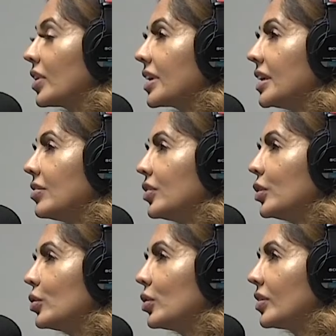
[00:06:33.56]
like if
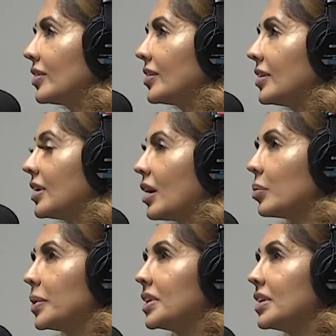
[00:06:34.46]
you see, I will
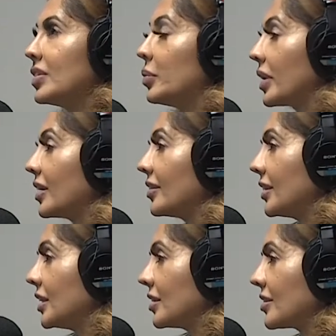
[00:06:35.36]
believe it when I
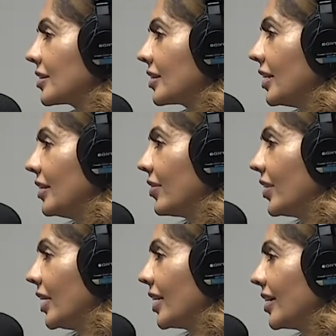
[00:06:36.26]
see it kind of
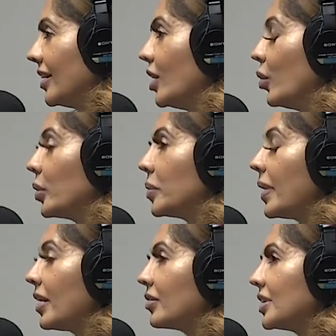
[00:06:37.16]
thing. What
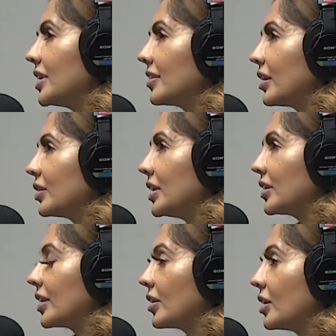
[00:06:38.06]
about things out there
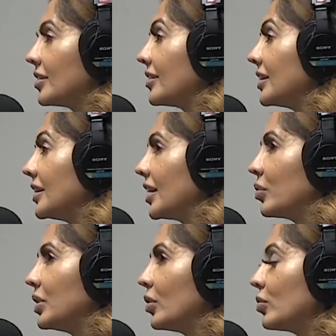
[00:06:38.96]
that are unseen that
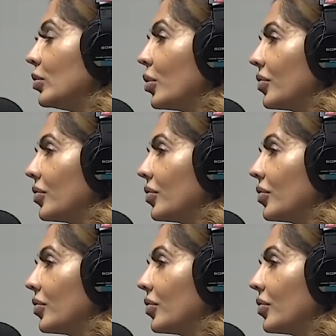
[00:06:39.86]
we don't know